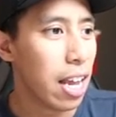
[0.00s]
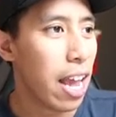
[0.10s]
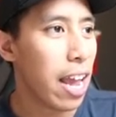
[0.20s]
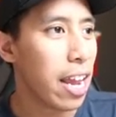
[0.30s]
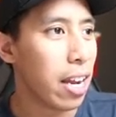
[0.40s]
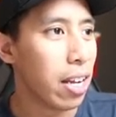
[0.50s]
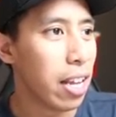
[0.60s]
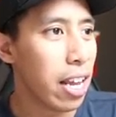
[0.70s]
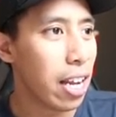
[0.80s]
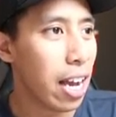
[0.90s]
Hey,
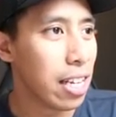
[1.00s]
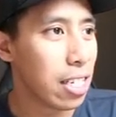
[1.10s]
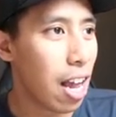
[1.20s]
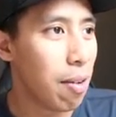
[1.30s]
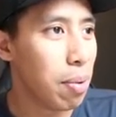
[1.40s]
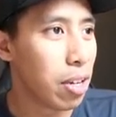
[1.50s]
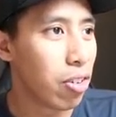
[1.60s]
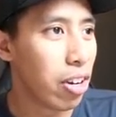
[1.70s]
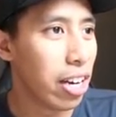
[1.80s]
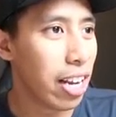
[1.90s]
hey guys, I've been
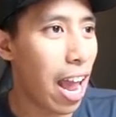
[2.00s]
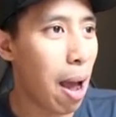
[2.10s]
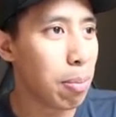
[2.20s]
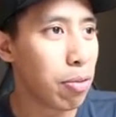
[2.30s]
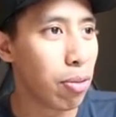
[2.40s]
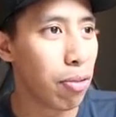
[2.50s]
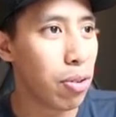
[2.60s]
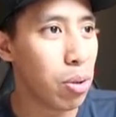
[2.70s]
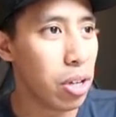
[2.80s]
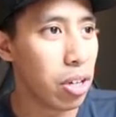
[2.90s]
creating apps for a
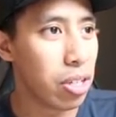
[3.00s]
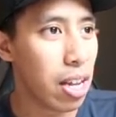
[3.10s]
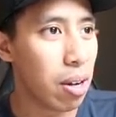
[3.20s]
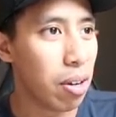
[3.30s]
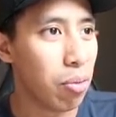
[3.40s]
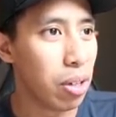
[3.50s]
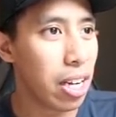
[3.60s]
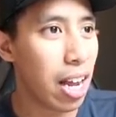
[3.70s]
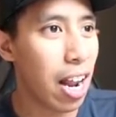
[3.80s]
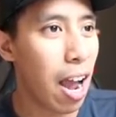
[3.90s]
few years now and really
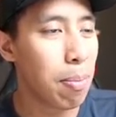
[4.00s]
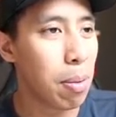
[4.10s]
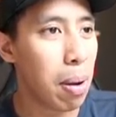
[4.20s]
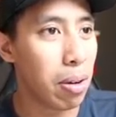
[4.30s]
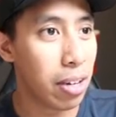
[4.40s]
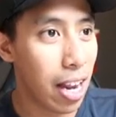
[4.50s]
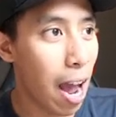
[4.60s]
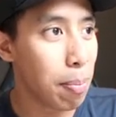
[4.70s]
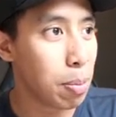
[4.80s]
got hyped about dApps,